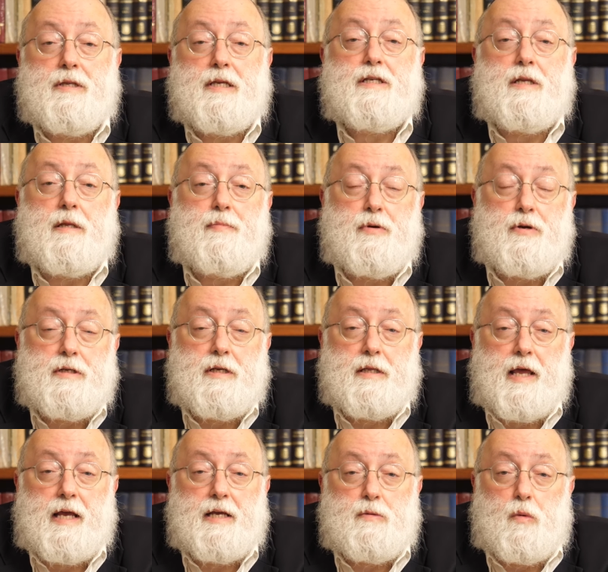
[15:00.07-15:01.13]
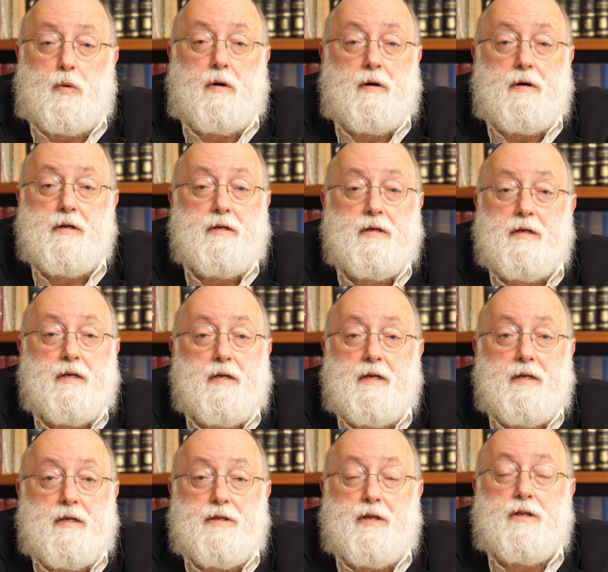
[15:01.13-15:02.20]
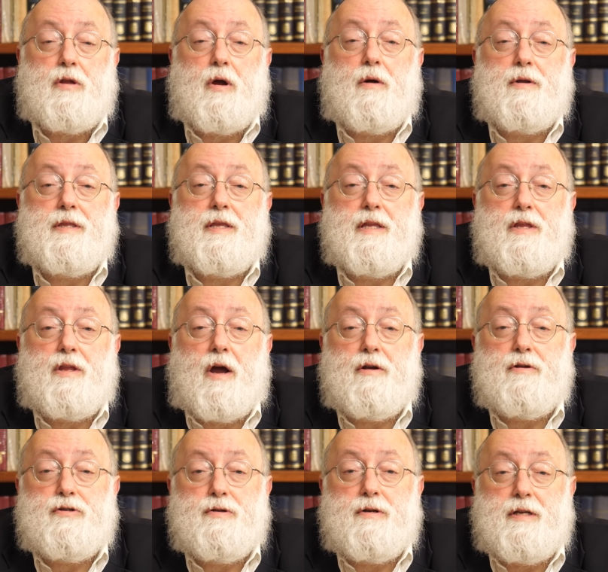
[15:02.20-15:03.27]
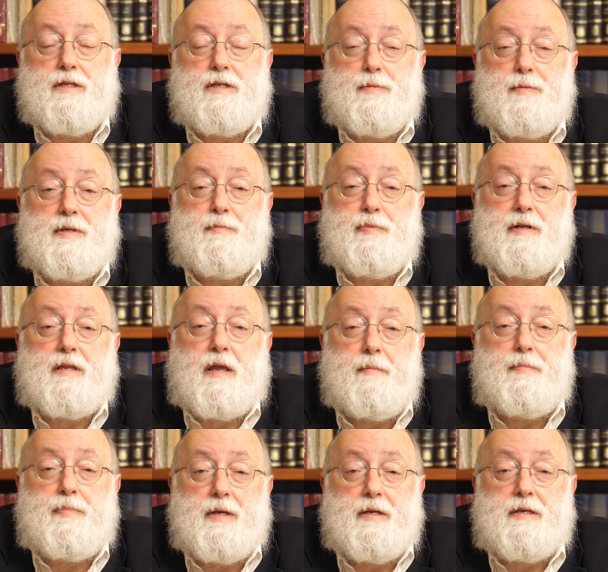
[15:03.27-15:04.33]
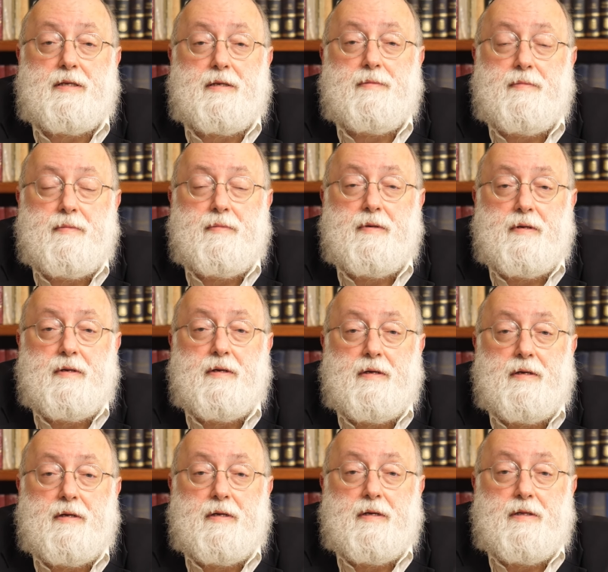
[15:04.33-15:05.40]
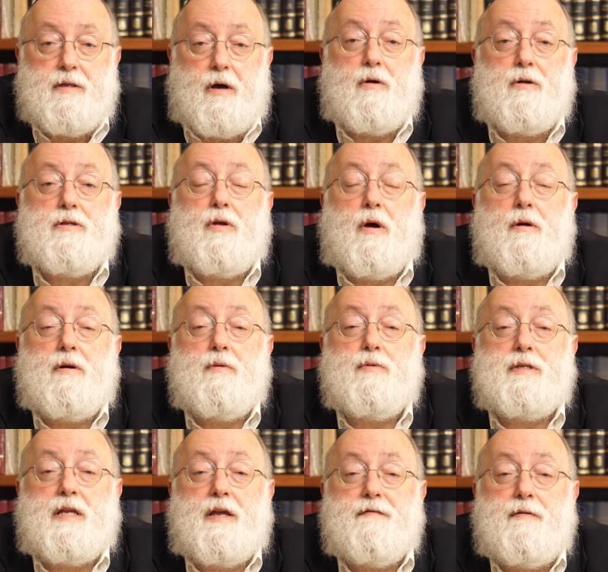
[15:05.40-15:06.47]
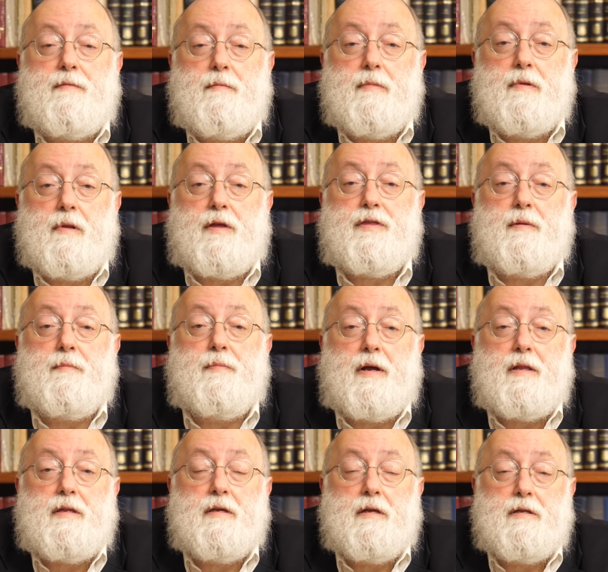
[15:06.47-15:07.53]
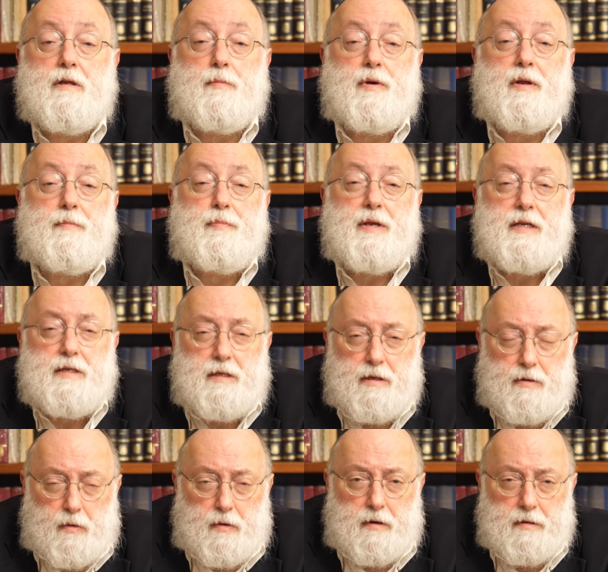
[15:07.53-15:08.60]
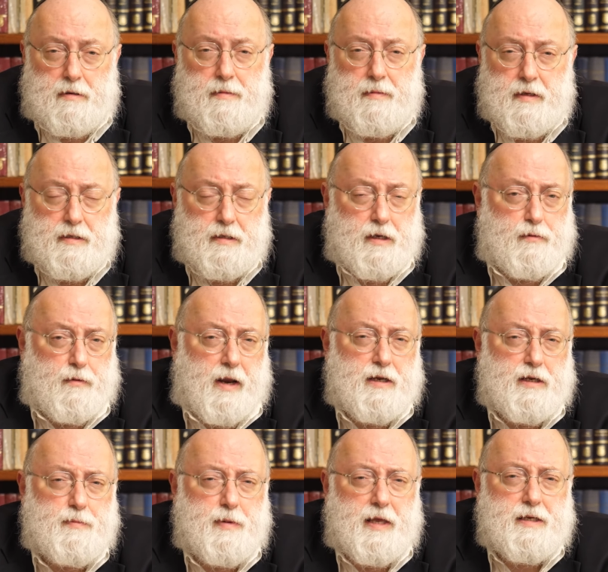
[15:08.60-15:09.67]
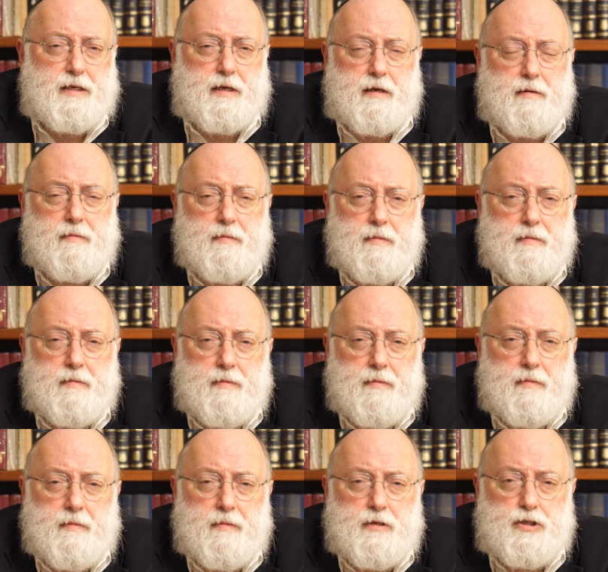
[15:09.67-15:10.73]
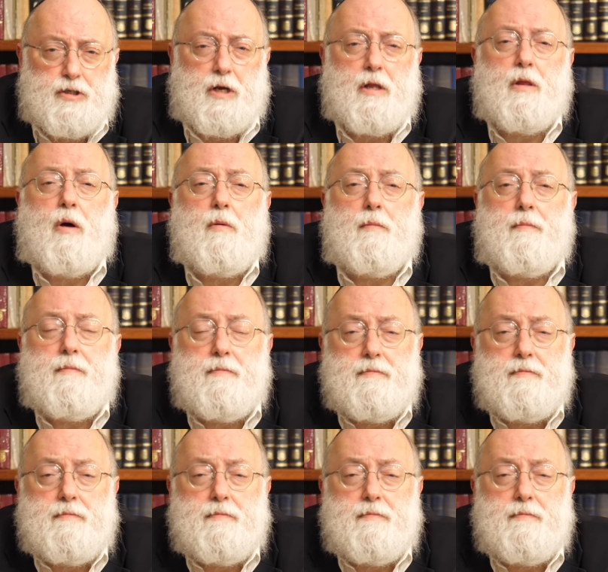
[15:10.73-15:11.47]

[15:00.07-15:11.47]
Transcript: decent person likes war. The Torah, the entire Judaism, is built on peace. The whole Torah was given nothing but to bring peace to the world. It's the greatest blessing. Shalom.